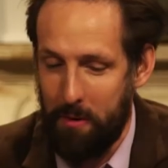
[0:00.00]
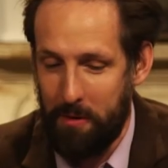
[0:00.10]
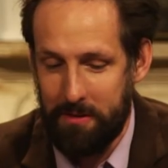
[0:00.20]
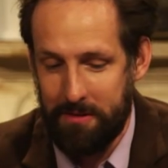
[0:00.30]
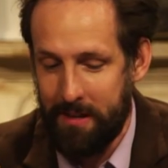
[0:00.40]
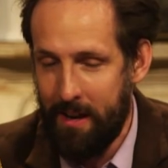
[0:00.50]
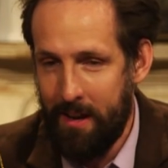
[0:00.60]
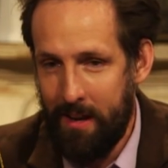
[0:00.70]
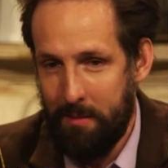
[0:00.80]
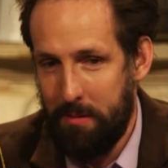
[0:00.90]

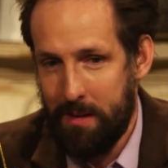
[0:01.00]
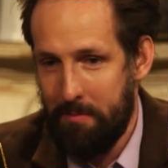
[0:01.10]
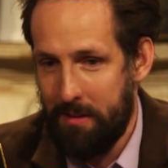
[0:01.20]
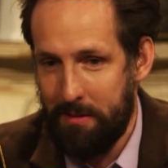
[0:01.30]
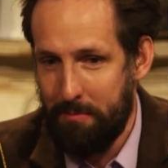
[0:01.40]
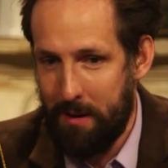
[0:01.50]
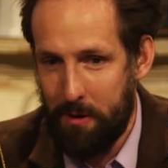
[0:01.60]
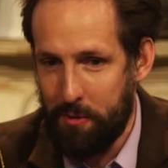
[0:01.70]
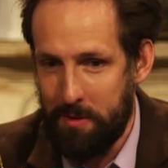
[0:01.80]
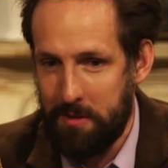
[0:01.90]
it'd be a method by
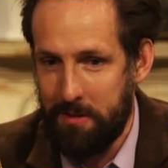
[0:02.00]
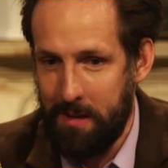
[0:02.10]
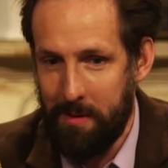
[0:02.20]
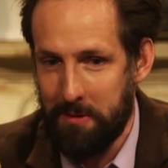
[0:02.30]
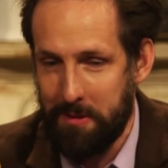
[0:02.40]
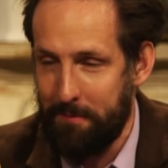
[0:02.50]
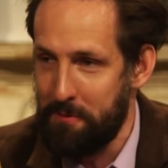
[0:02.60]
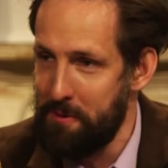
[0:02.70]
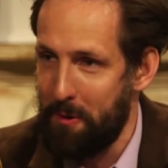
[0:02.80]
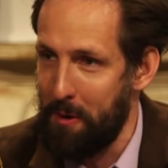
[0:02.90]
which we send emails after
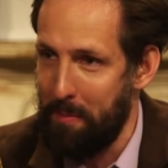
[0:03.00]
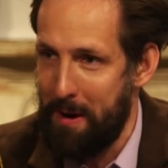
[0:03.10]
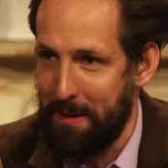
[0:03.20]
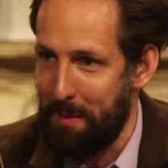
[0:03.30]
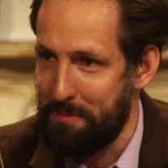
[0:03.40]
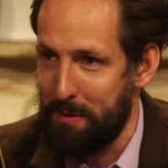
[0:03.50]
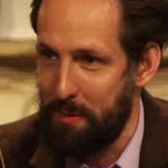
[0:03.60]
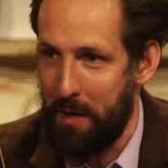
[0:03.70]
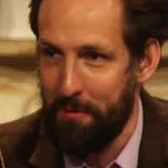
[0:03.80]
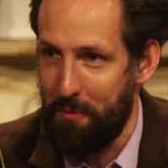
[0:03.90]
a nuclear apocalypse
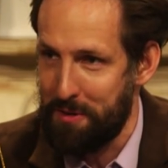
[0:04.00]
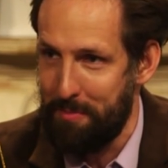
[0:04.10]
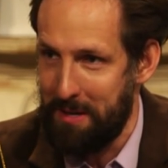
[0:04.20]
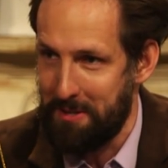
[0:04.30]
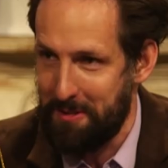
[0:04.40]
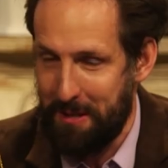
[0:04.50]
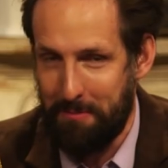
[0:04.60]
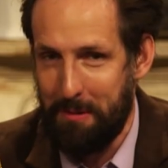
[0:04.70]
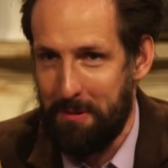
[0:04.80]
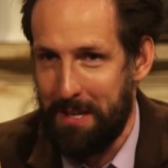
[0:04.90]
between Air Force bases. That would
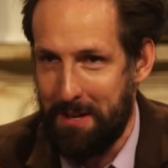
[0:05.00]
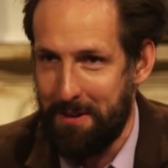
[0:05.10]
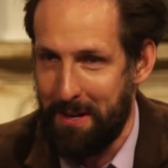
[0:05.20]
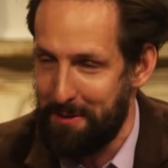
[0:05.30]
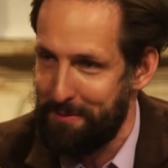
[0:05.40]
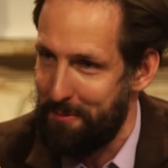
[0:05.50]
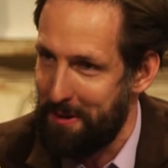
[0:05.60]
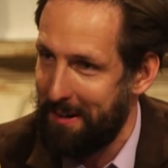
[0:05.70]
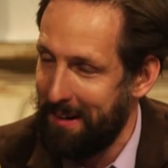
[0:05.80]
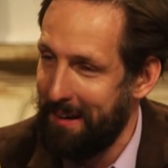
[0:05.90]
be what the internet is
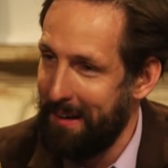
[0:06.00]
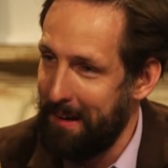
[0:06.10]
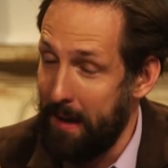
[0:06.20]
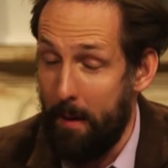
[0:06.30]
for. Yeah,